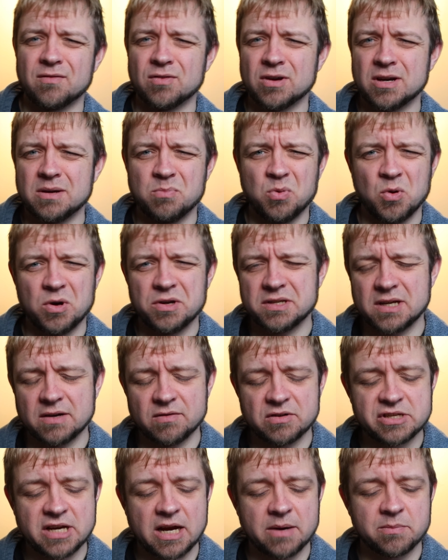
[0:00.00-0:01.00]
every point in
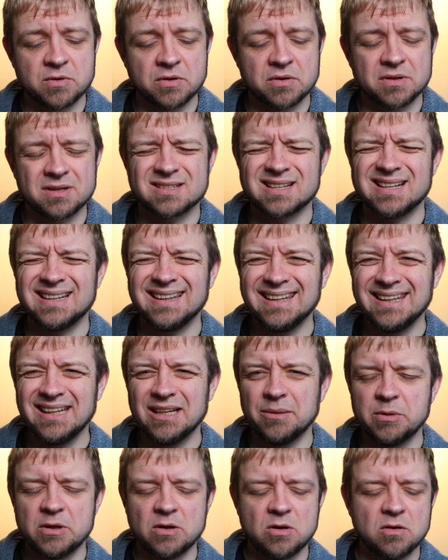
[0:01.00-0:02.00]
every chapter. There's a
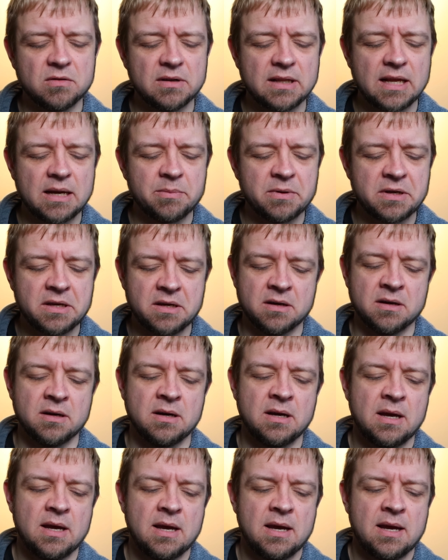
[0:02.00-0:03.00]
little bit of overlap in
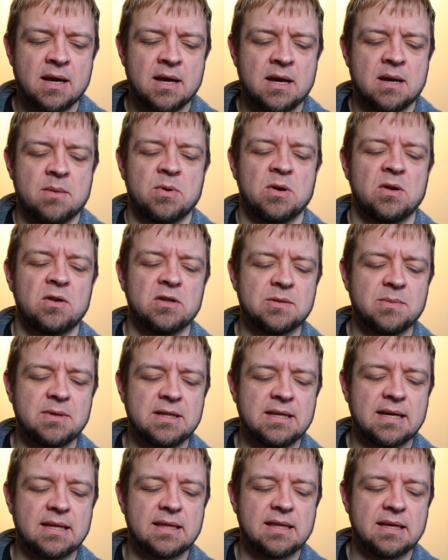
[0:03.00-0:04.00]
here, but
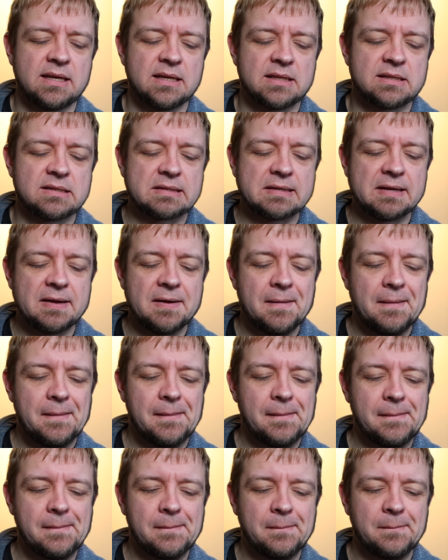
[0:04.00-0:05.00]
ultimately I think it's
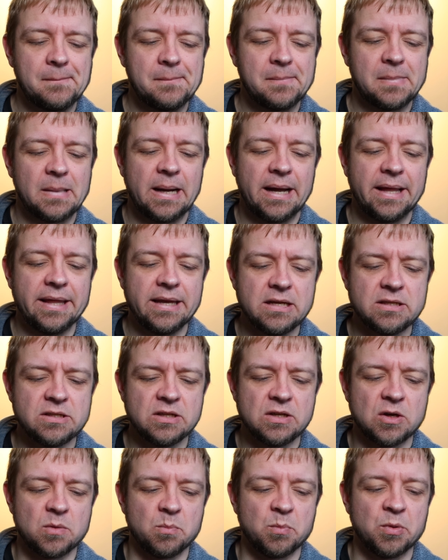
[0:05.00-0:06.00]
I think it's
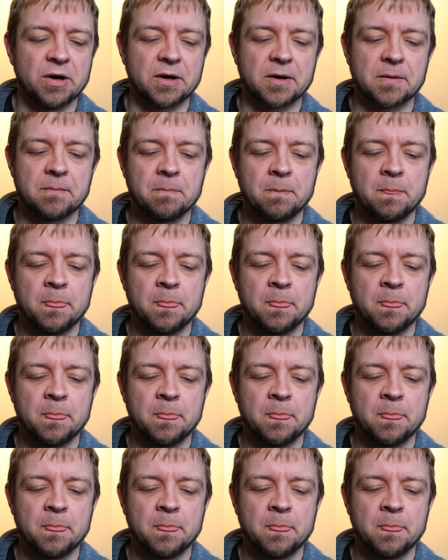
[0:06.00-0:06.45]
a good book.